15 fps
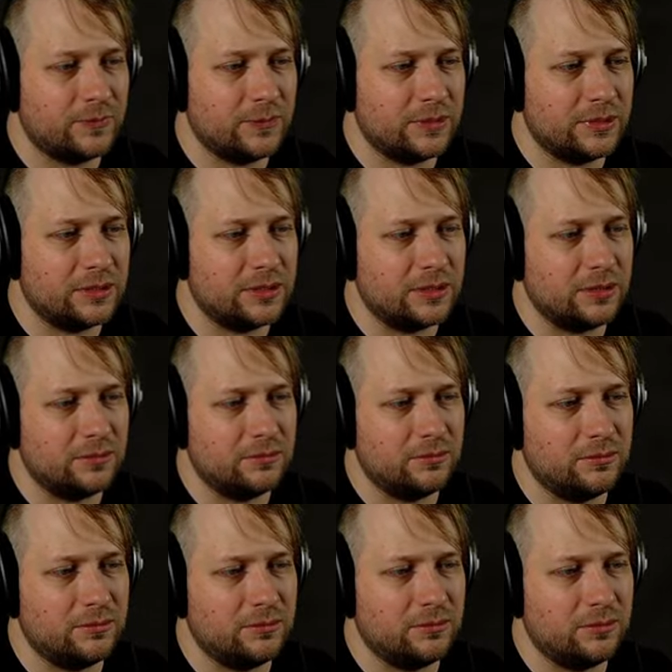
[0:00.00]
There's a
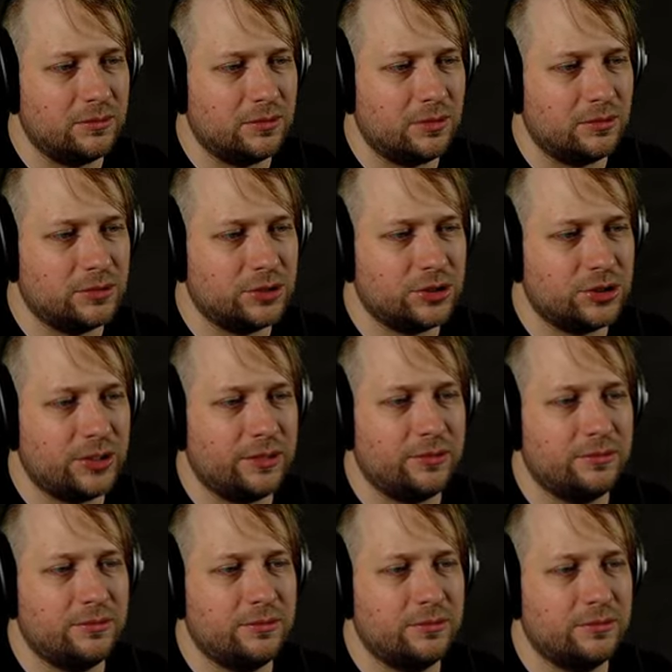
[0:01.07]
lawn
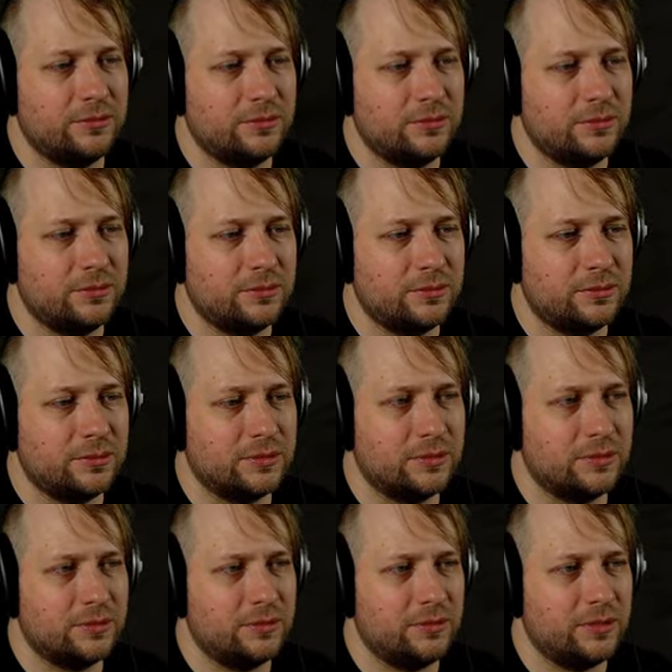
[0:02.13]
chair.
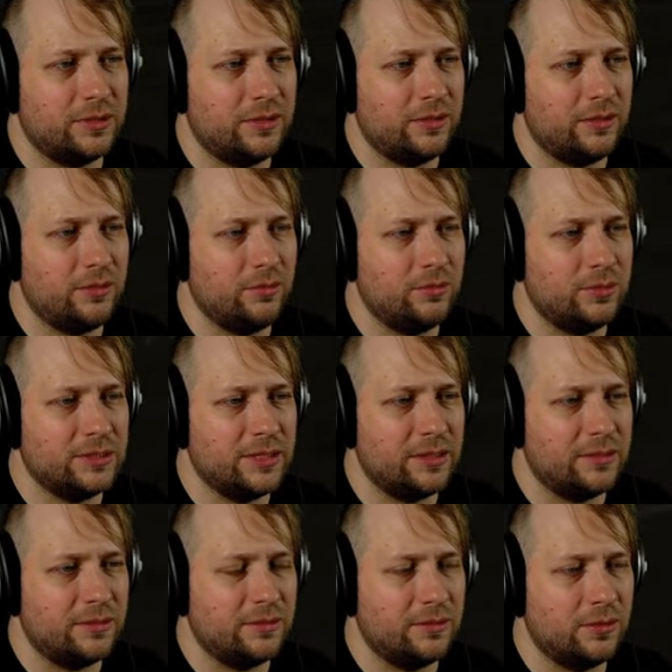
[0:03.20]
Looking. oh, what's
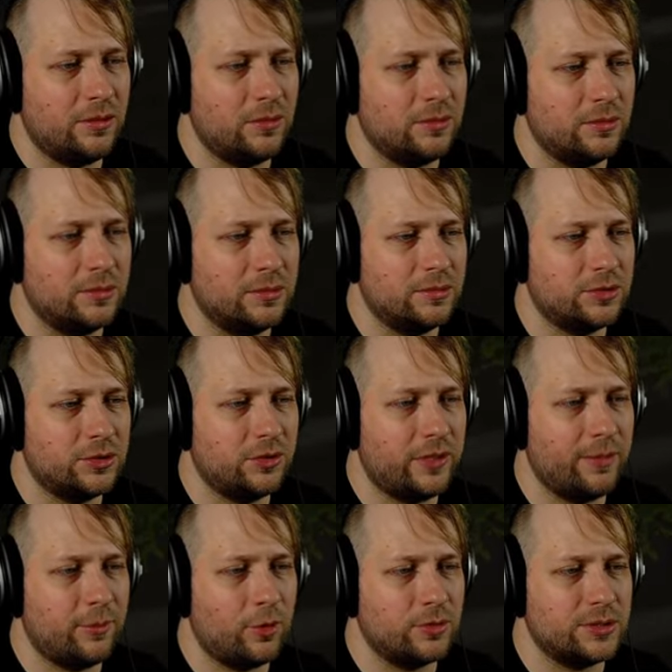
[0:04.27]
that? Oh, trail
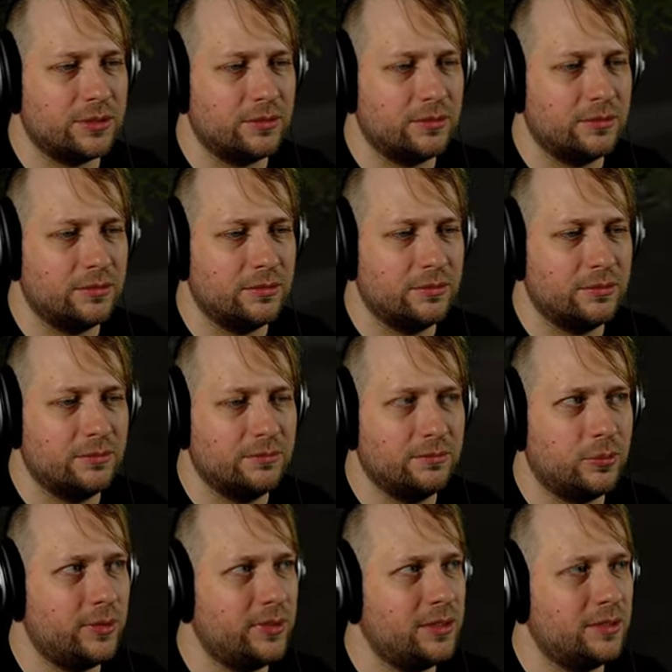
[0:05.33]
cam goes here.
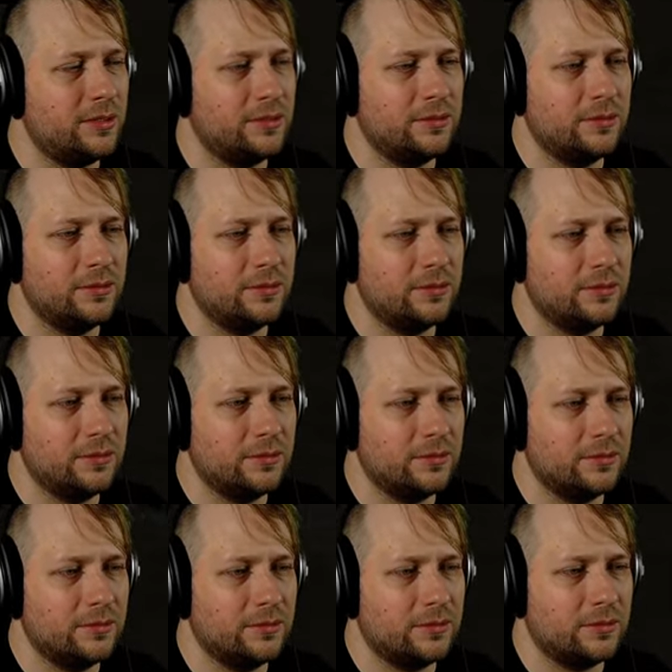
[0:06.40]
Wink.
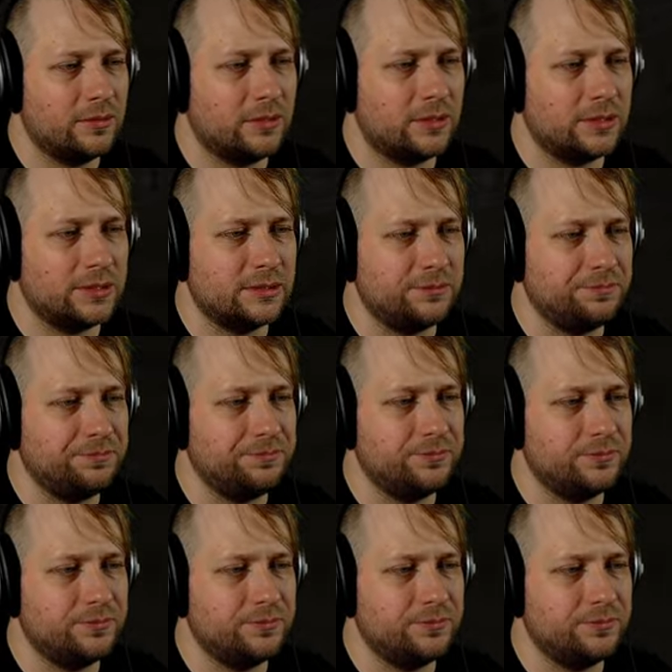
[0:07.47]
Awesome.